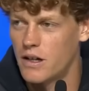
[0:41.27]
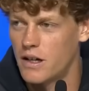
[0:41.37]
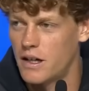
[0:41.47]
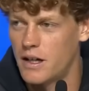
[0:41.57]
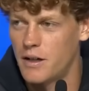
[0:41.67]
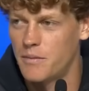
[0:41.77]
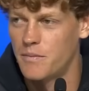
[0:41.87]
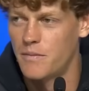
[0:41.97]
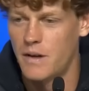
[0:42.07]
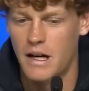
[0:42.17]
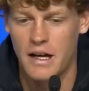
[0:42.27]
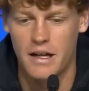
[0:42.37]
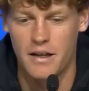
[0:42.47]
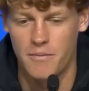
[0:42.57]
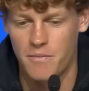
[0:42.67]
Um,
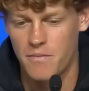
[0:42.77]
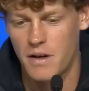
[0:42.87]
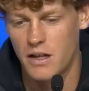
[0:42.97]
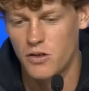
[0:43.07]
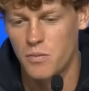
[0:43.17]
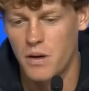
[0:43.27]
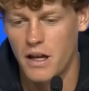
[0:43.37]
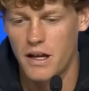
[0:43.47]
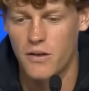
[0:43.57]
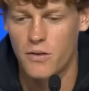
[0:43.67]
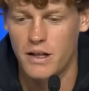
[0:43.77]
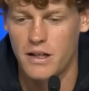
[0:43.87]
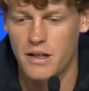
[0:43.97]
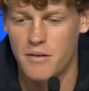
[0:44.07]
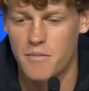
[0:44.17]
I had to play
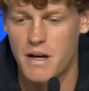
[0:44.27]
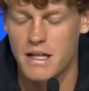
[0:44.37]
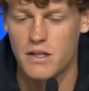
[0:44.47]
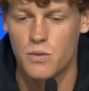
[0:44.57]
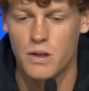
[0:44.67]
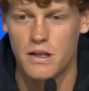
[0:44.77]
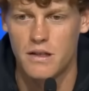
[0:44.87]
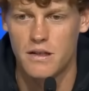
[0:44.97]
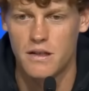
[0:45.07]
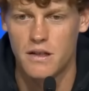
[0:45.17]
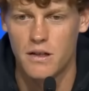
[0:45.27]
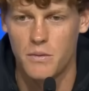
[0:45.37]
already months with